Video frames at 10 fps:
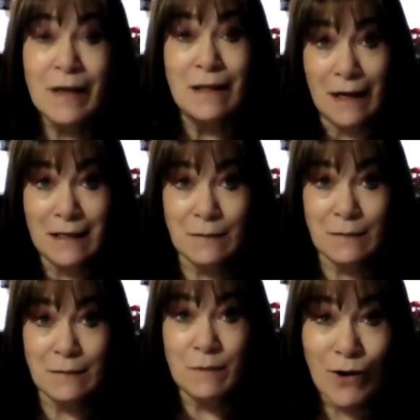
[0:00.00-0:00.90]
There has to be
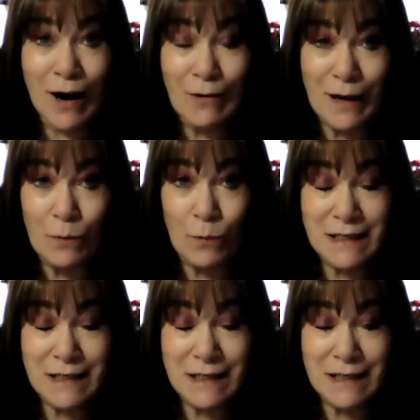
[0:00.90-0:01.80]
more out there
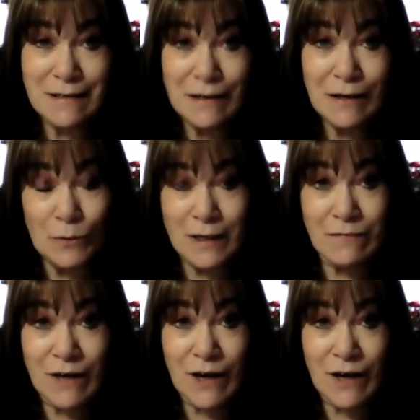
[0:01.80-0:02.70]
waiting. We
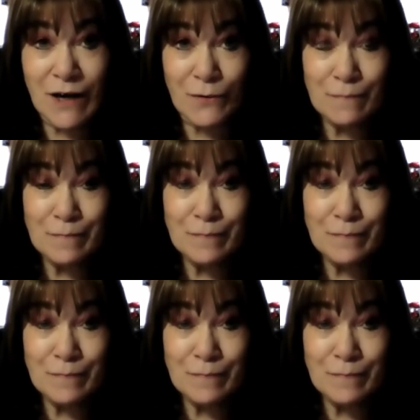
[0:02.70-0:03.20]
never know.